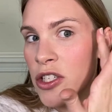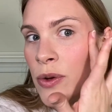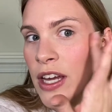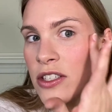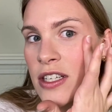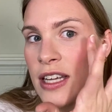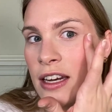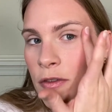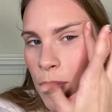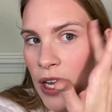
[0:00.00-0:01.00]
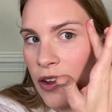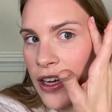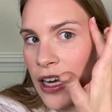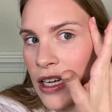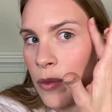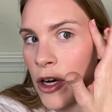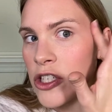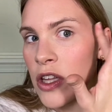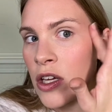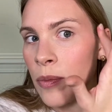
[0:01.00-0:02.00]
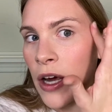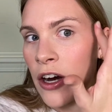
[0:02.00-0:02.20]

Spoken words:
You can't just kind of pick like any brush that you might